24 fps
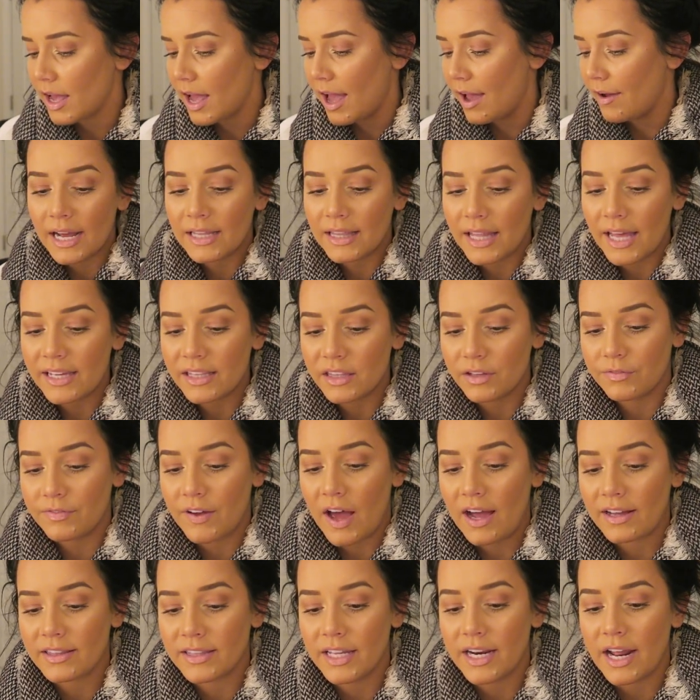And I like the
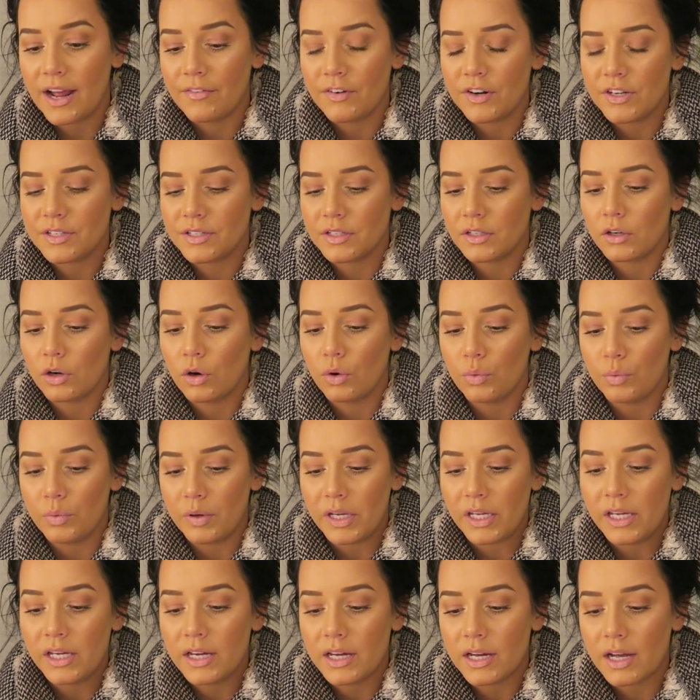fact that every single
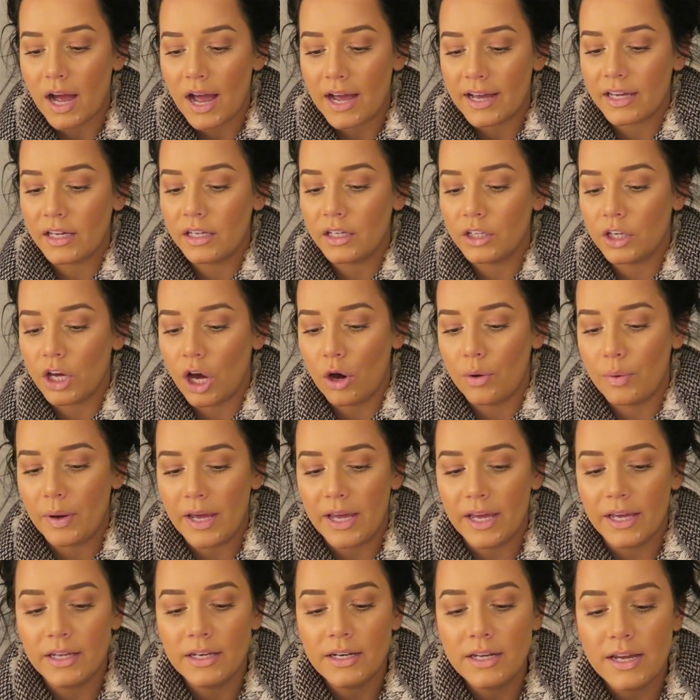week I can go
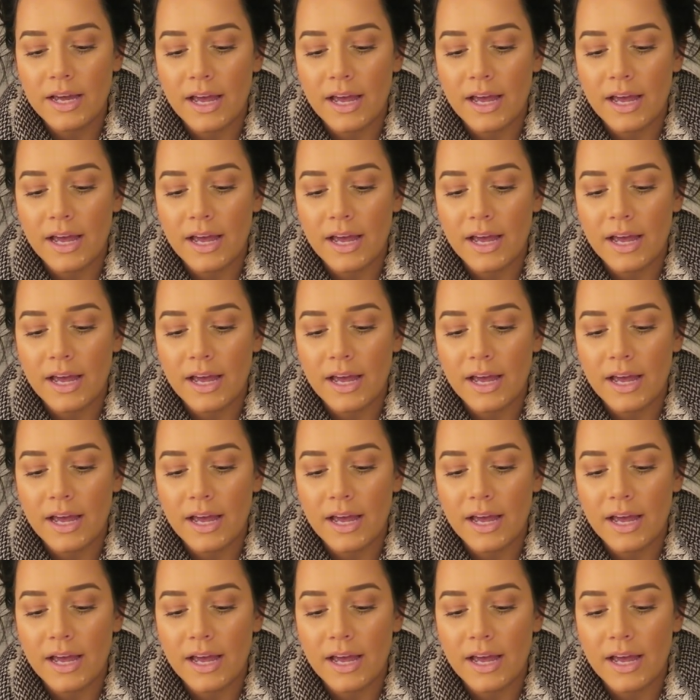in,